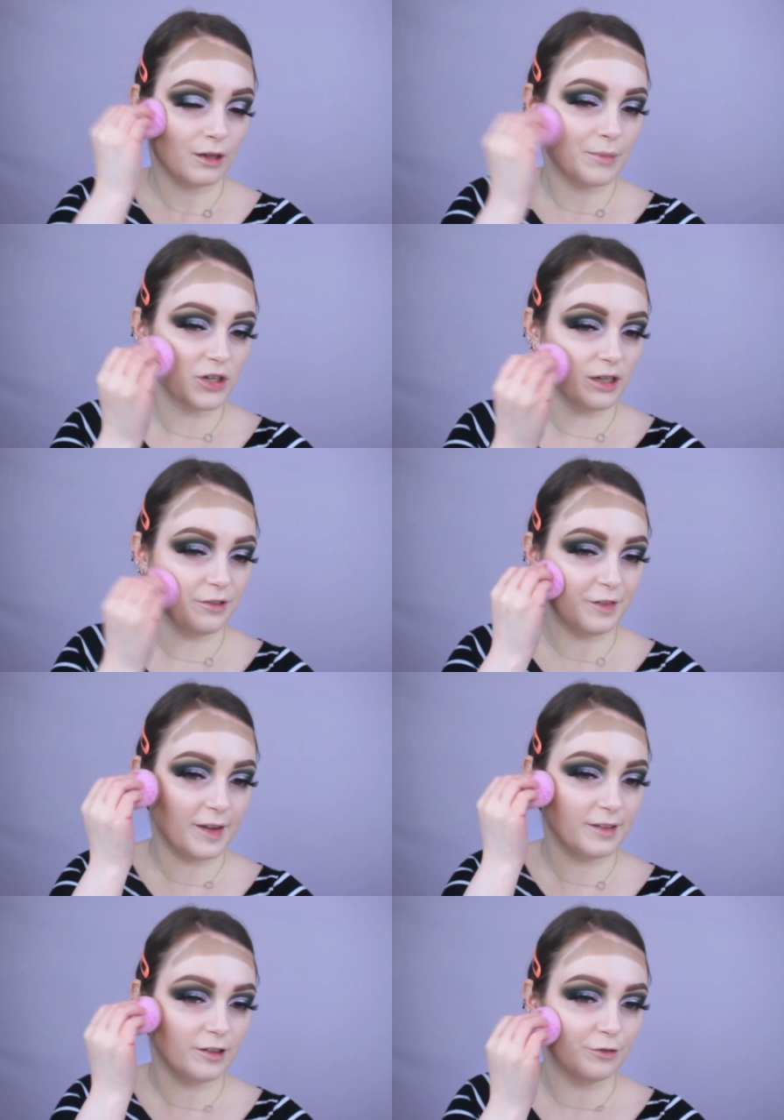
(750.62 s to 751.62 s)
I'm trying to
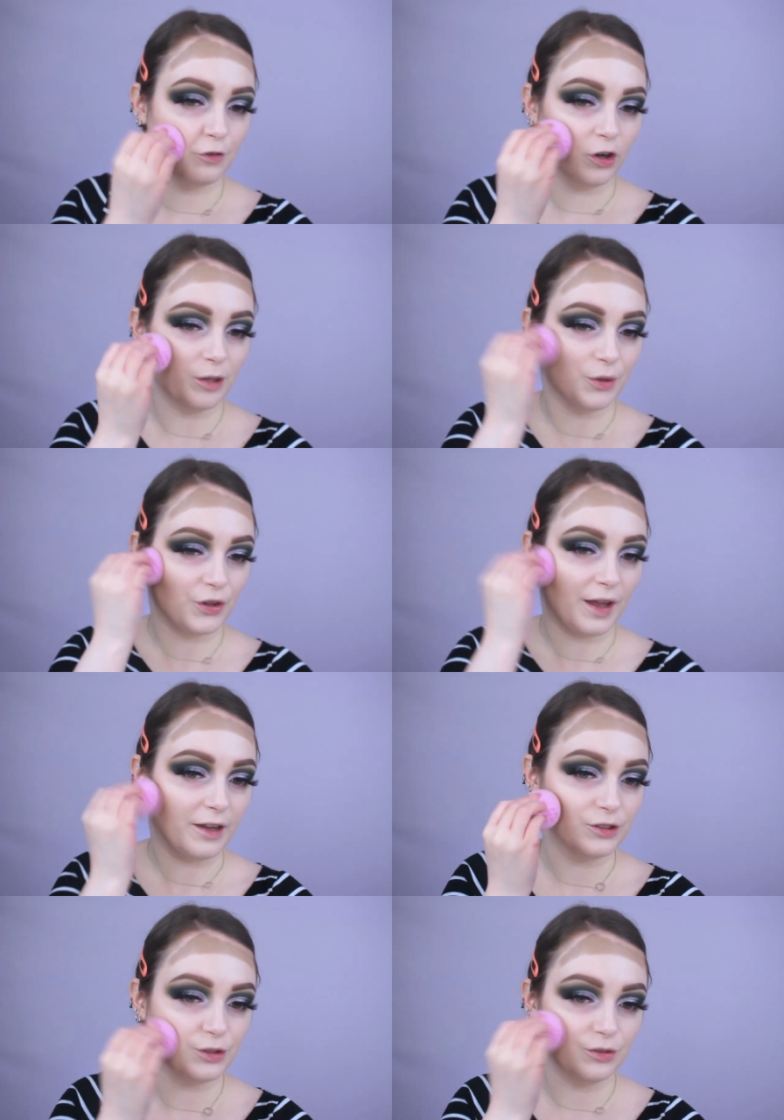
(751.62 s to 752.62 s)
find an affordable
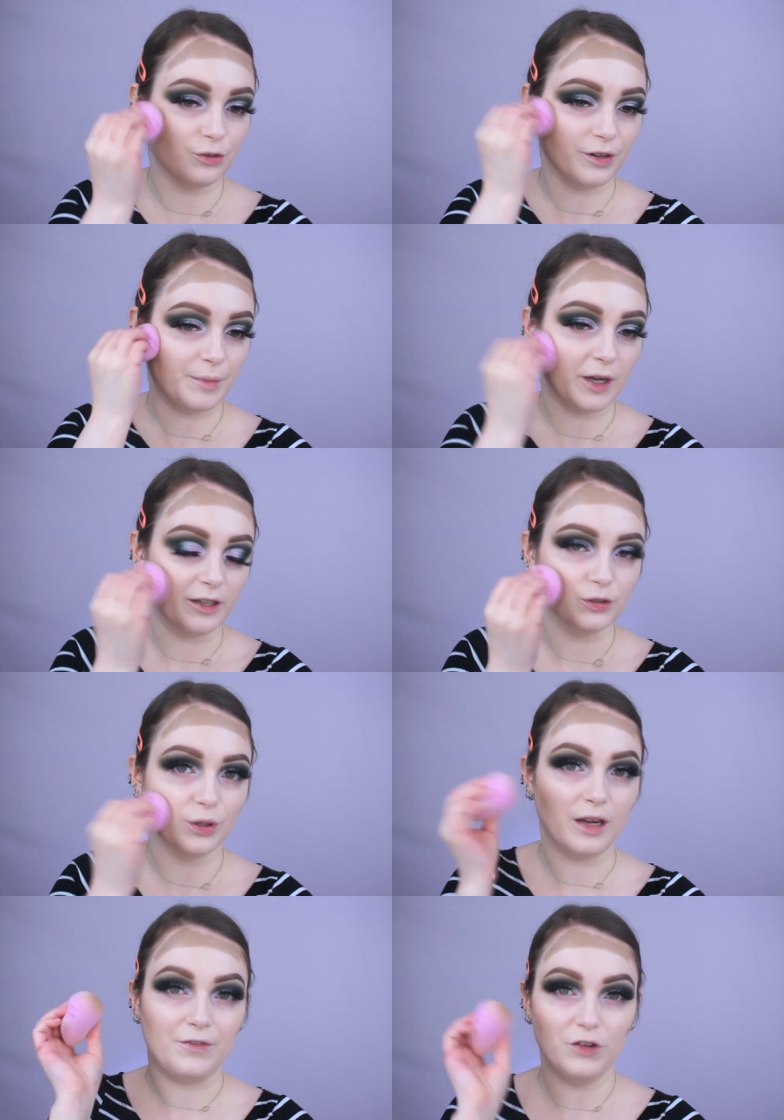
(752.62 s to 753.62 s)
con cream
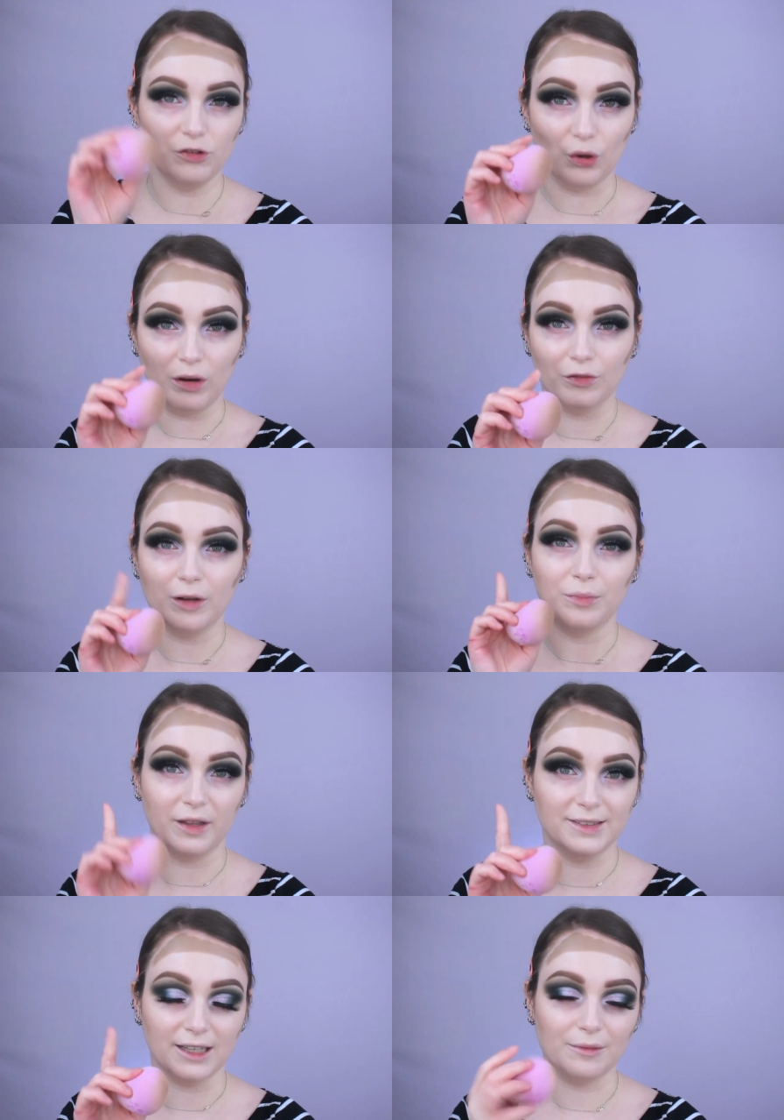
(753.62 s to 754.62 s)
contour. If you know of one,
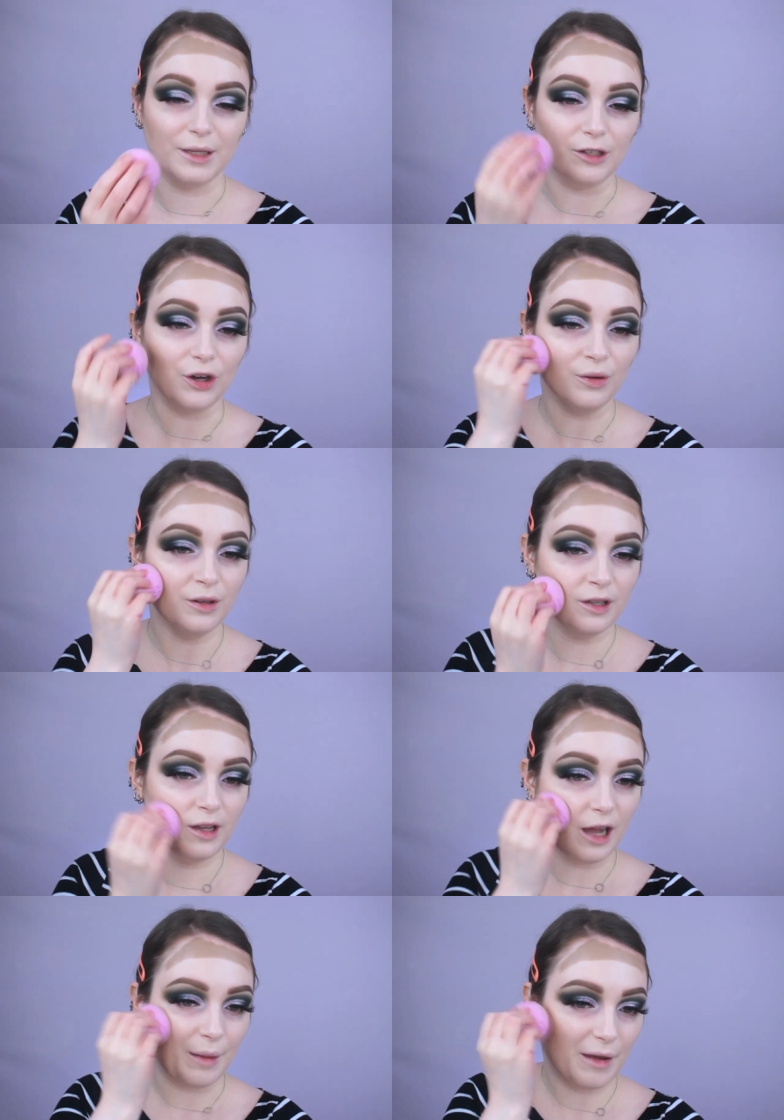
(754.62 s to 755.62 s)
please let me know.
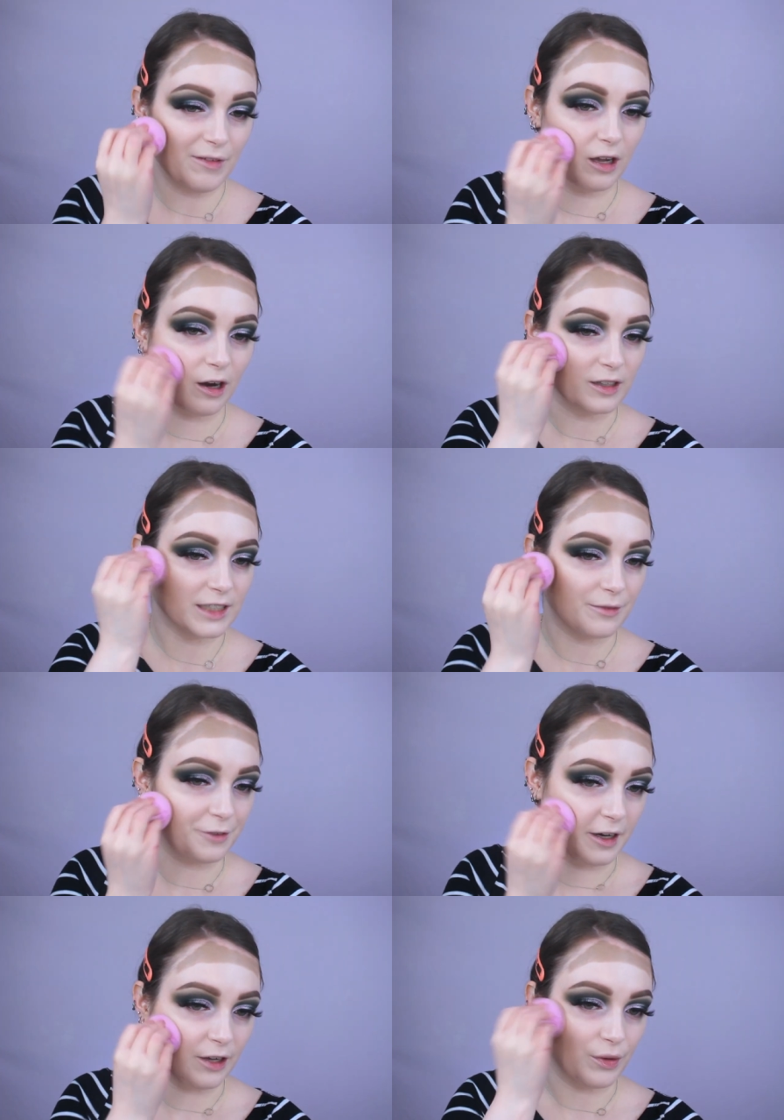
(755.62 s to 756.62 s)
I'm having a hard time finding